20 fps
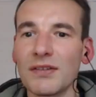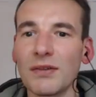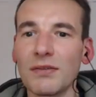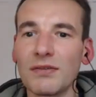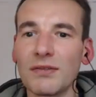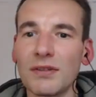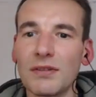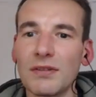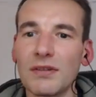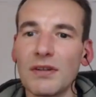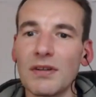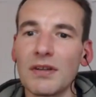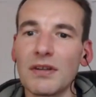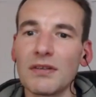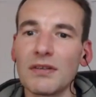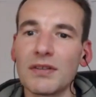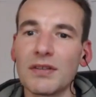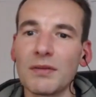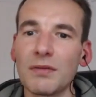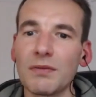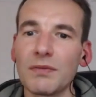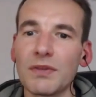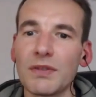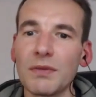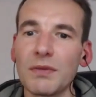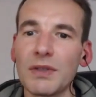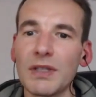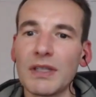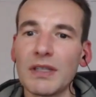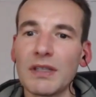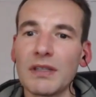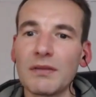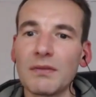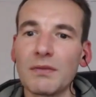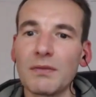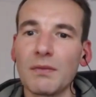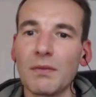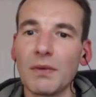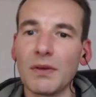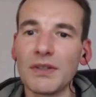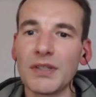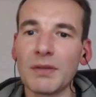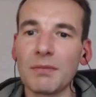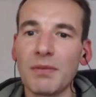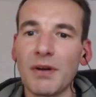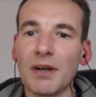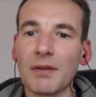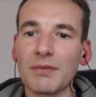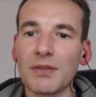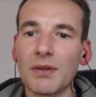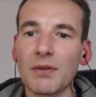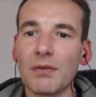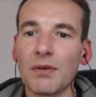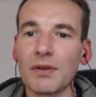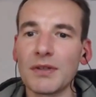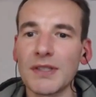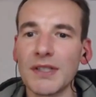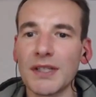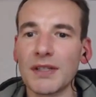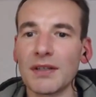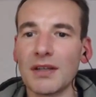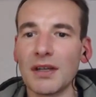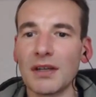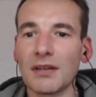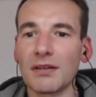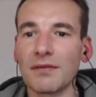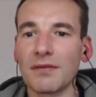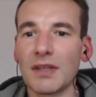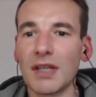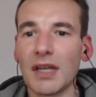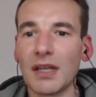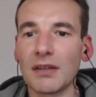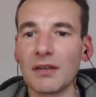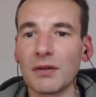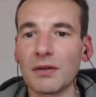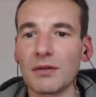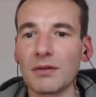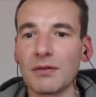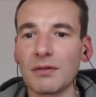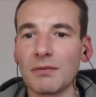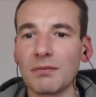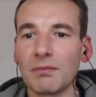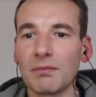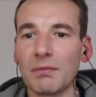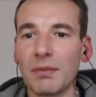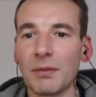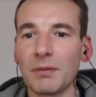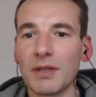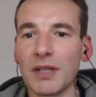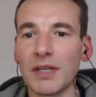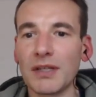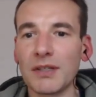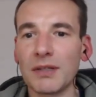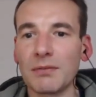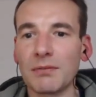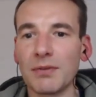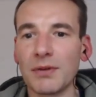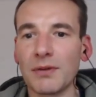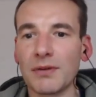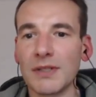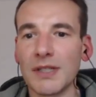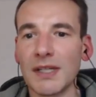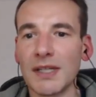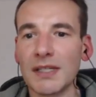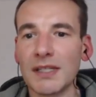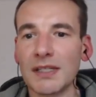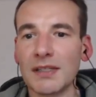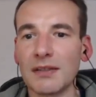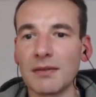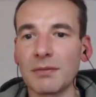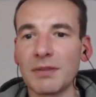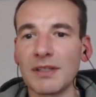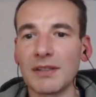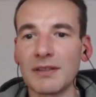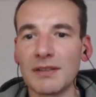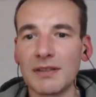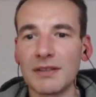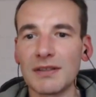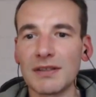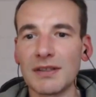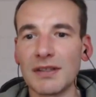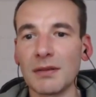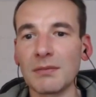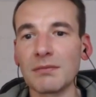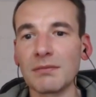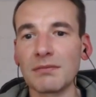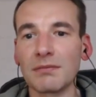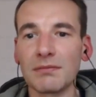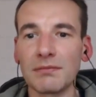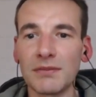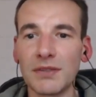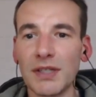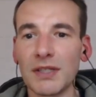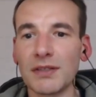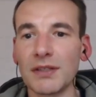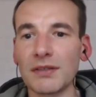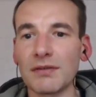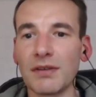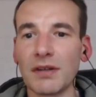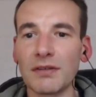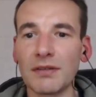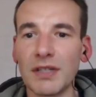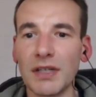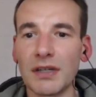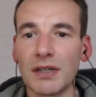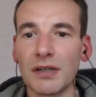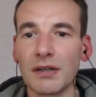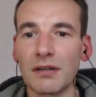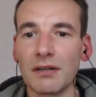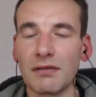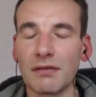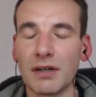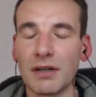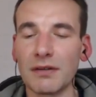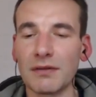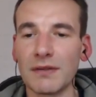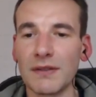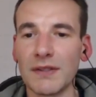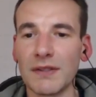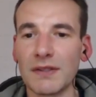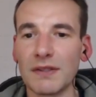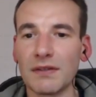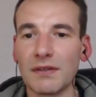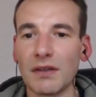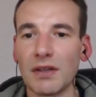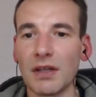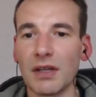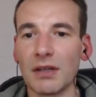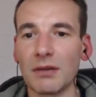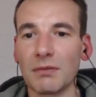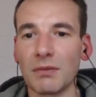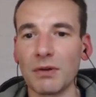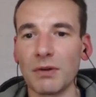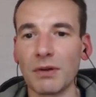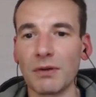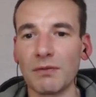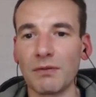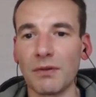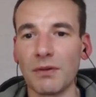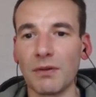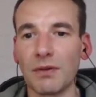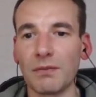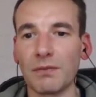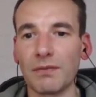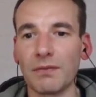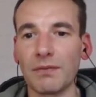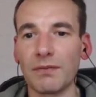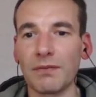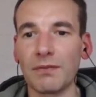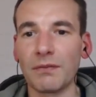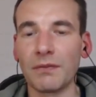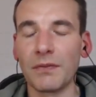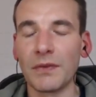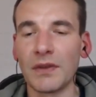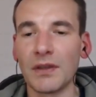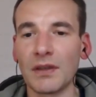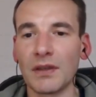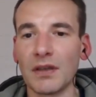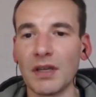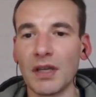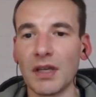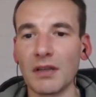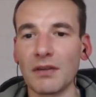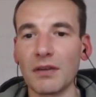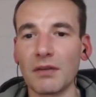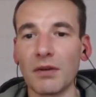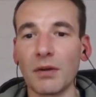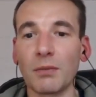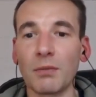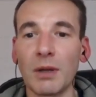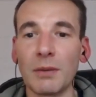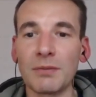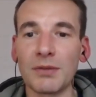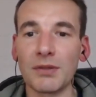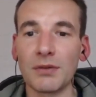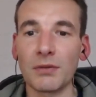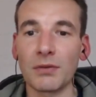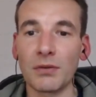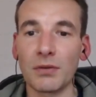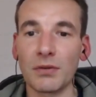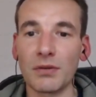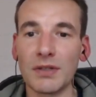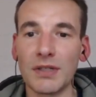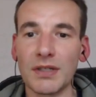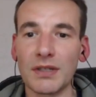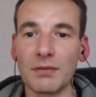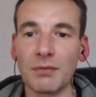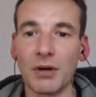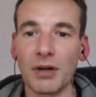So do, do we want to perhaps go on to kind of the add-on publication process? There have been some changes around here around um, going from uh, the Chrome Web Store to the